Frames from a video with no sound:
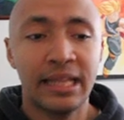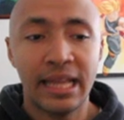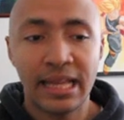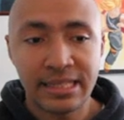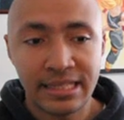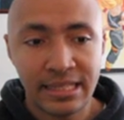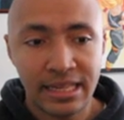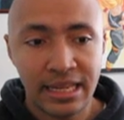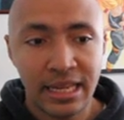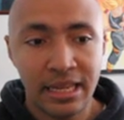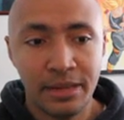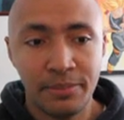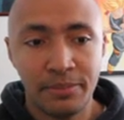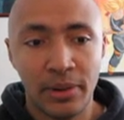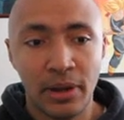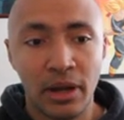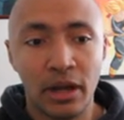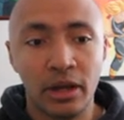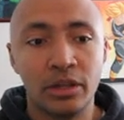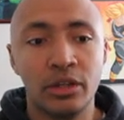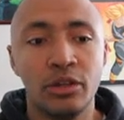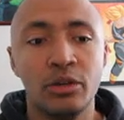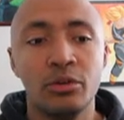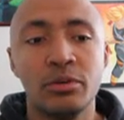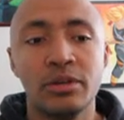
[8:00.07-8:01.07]
Last
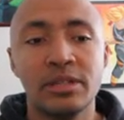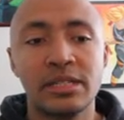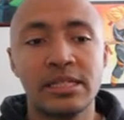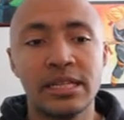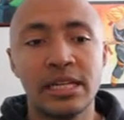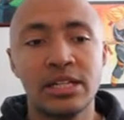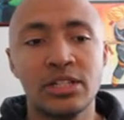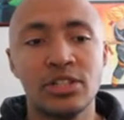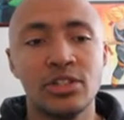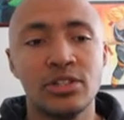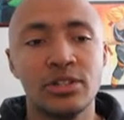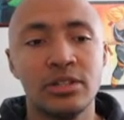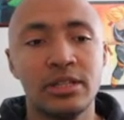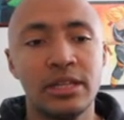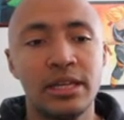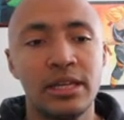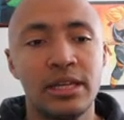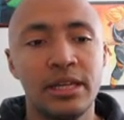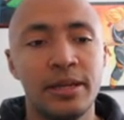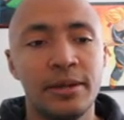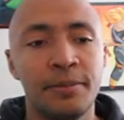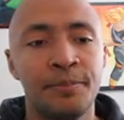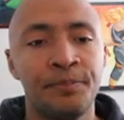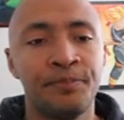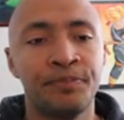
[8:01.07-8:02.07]
Epoch, you
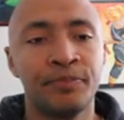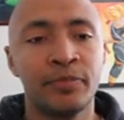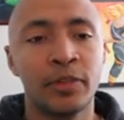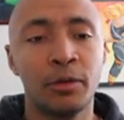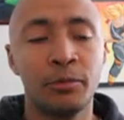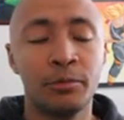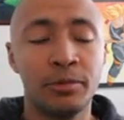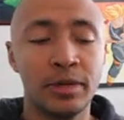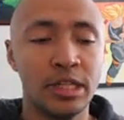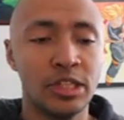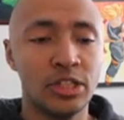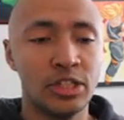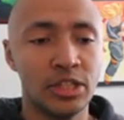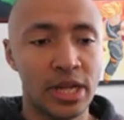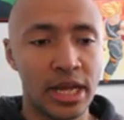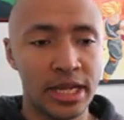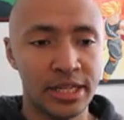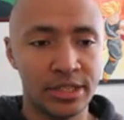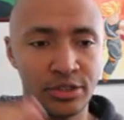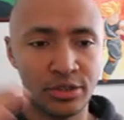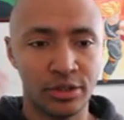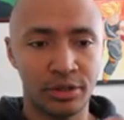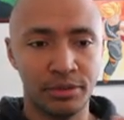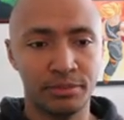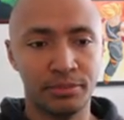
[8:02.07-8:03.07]
essentially reach a
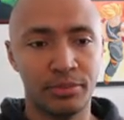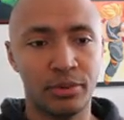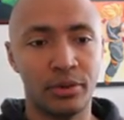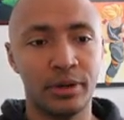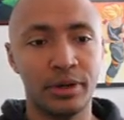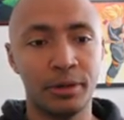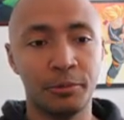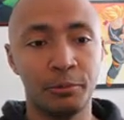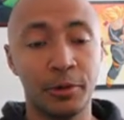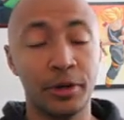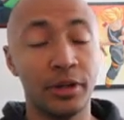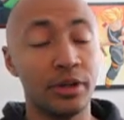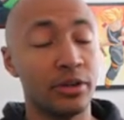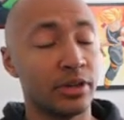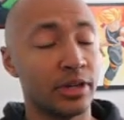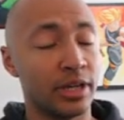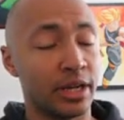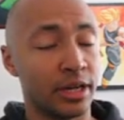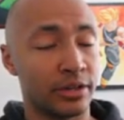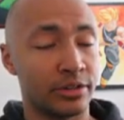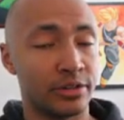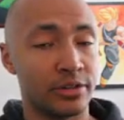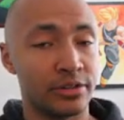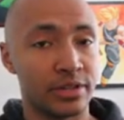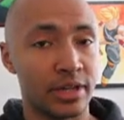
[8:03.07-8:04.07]
certain point where your
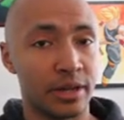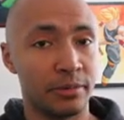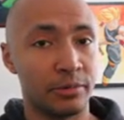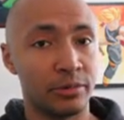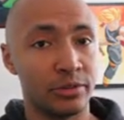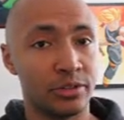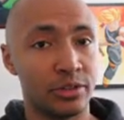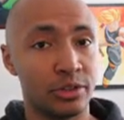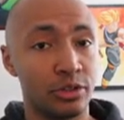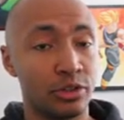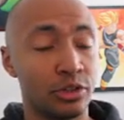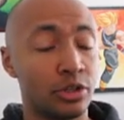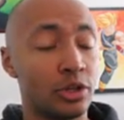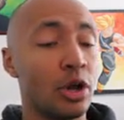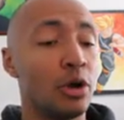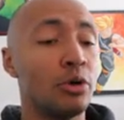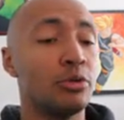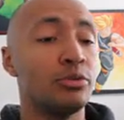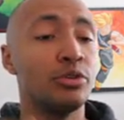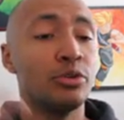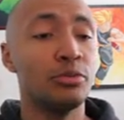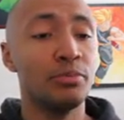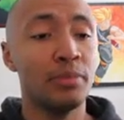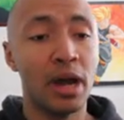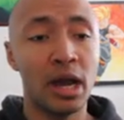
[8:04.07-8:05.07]
character is able to go
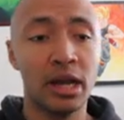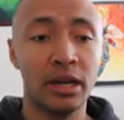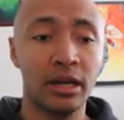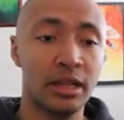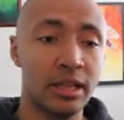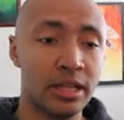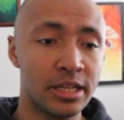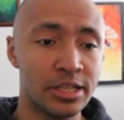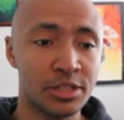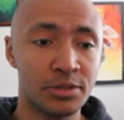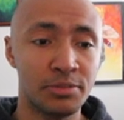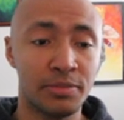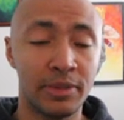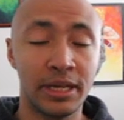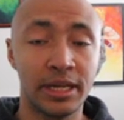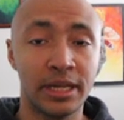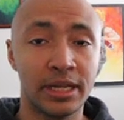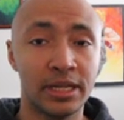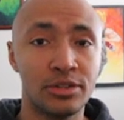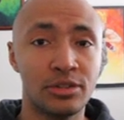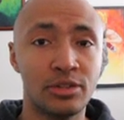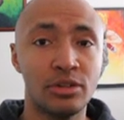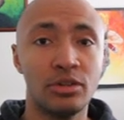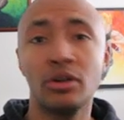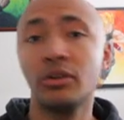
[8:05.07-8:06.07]
do monoliths
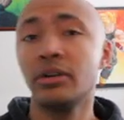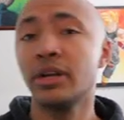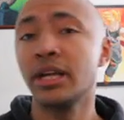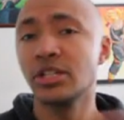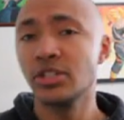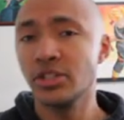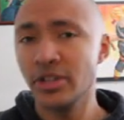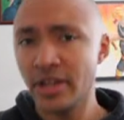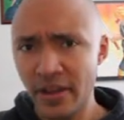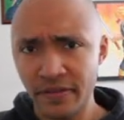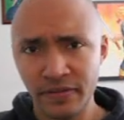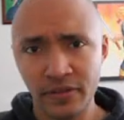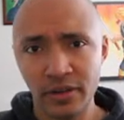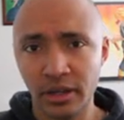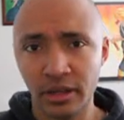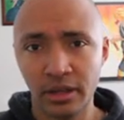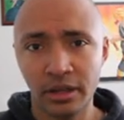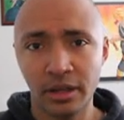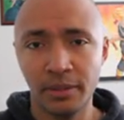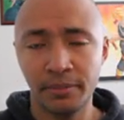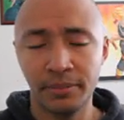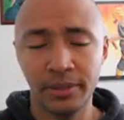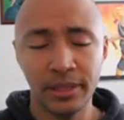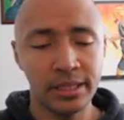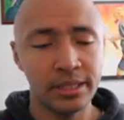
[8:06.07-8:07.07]
because you don't actually have to
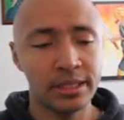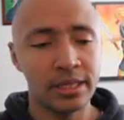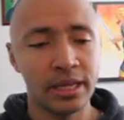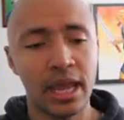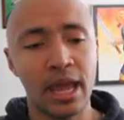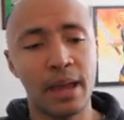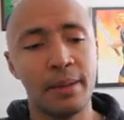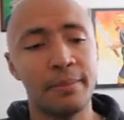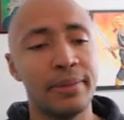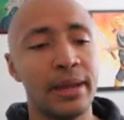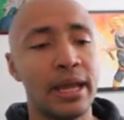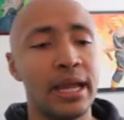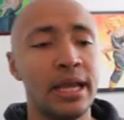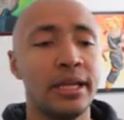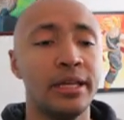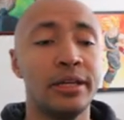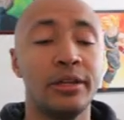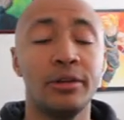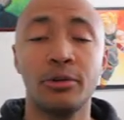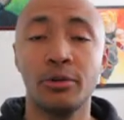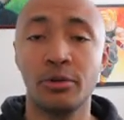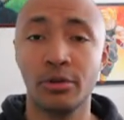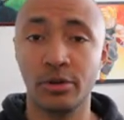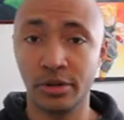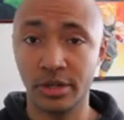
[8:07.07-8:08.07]
complete the campaign
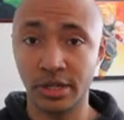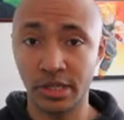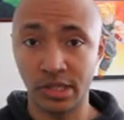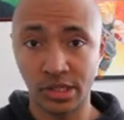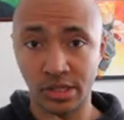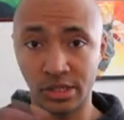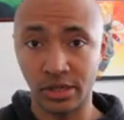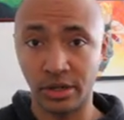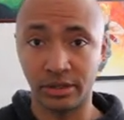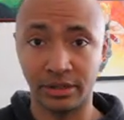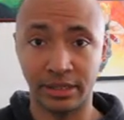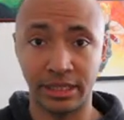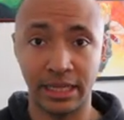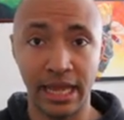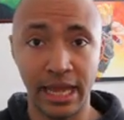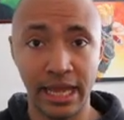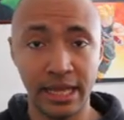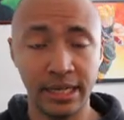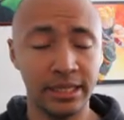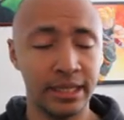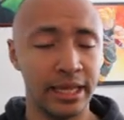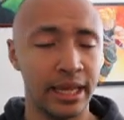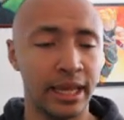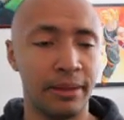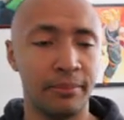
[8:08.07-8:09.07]
in order to start the
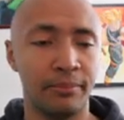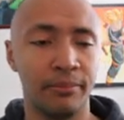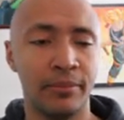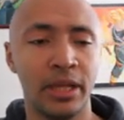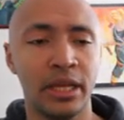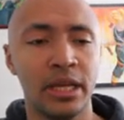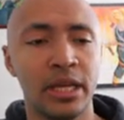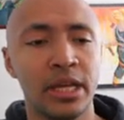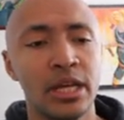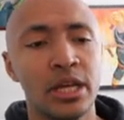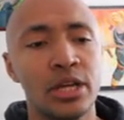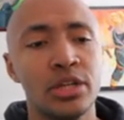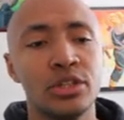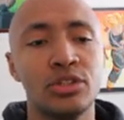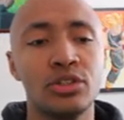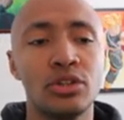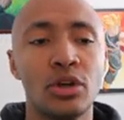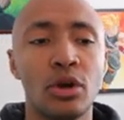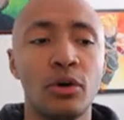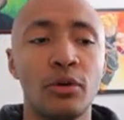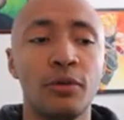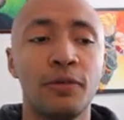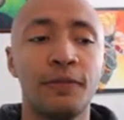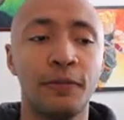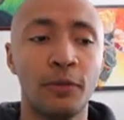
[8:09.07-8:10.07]
end game.
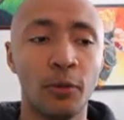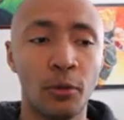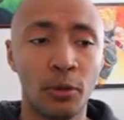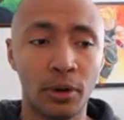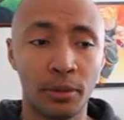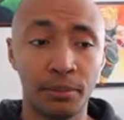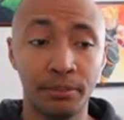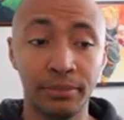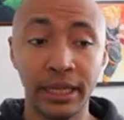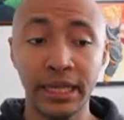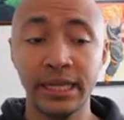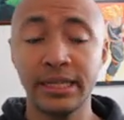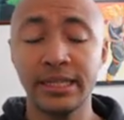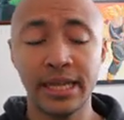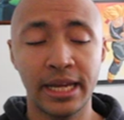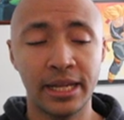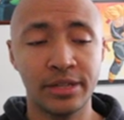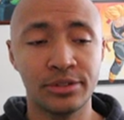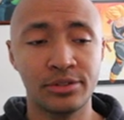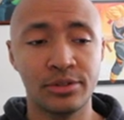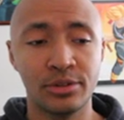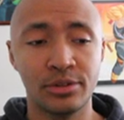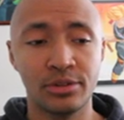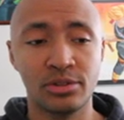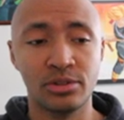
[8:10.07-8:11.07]
So for Blade
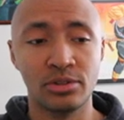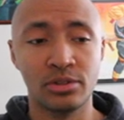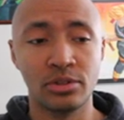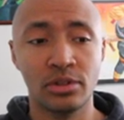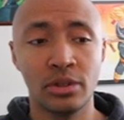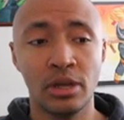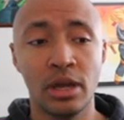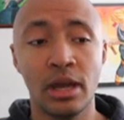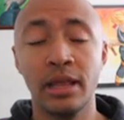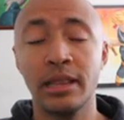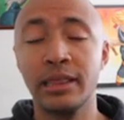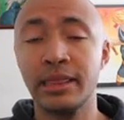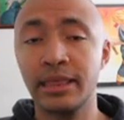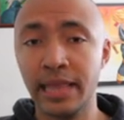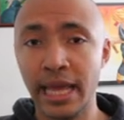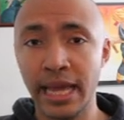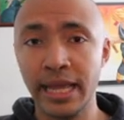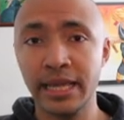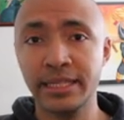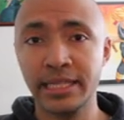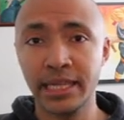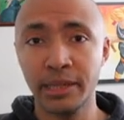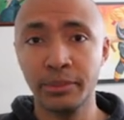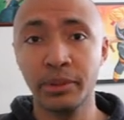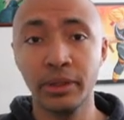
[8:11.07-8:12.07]
Dancers,
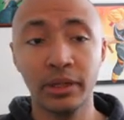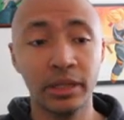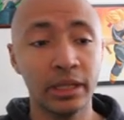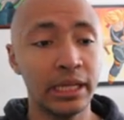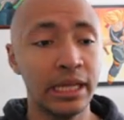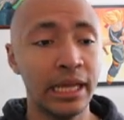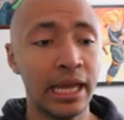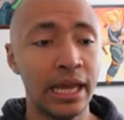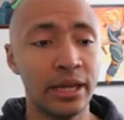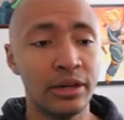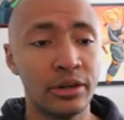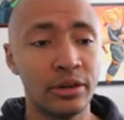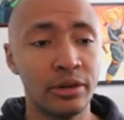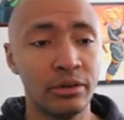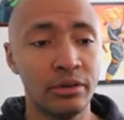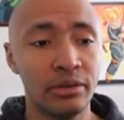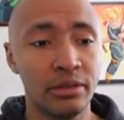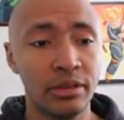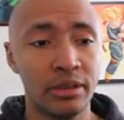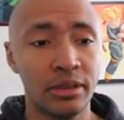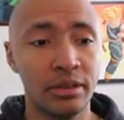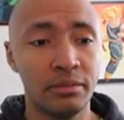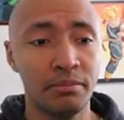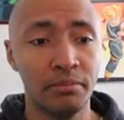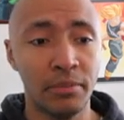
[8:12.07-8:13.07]
they typically enter
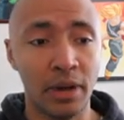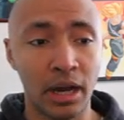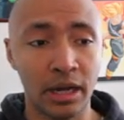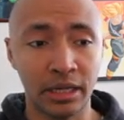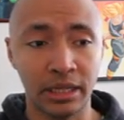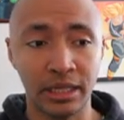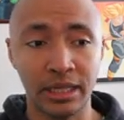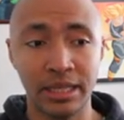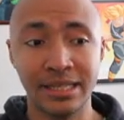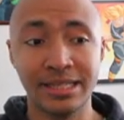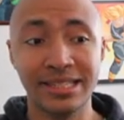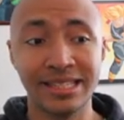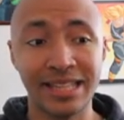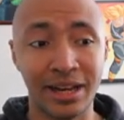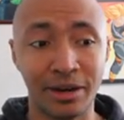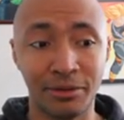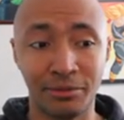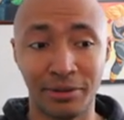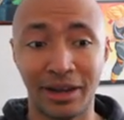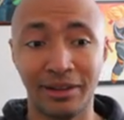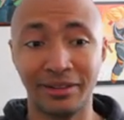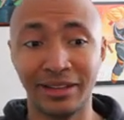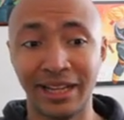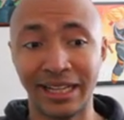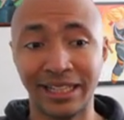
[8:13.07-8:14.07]
monoliths at
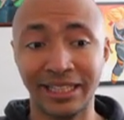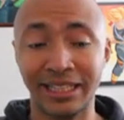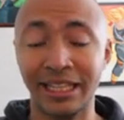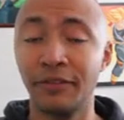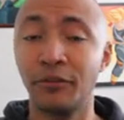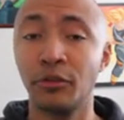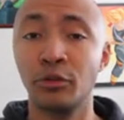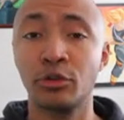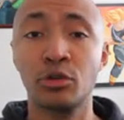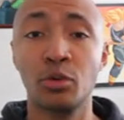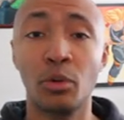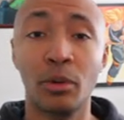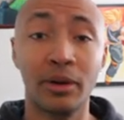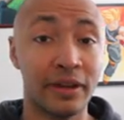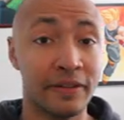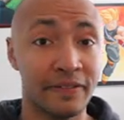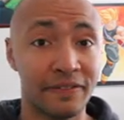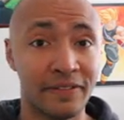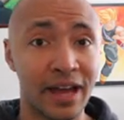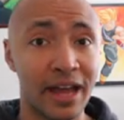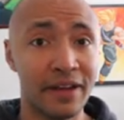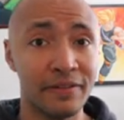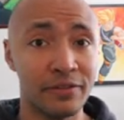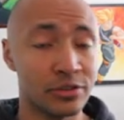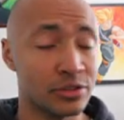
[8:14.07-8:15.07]
around like level
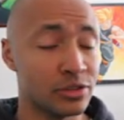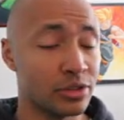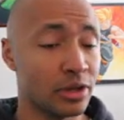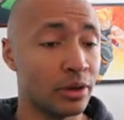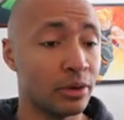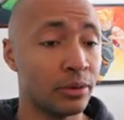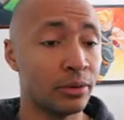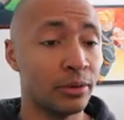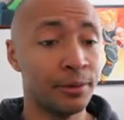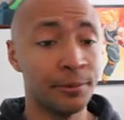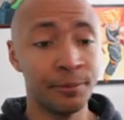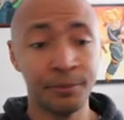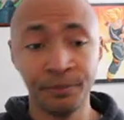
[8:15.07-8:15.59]
25 or so.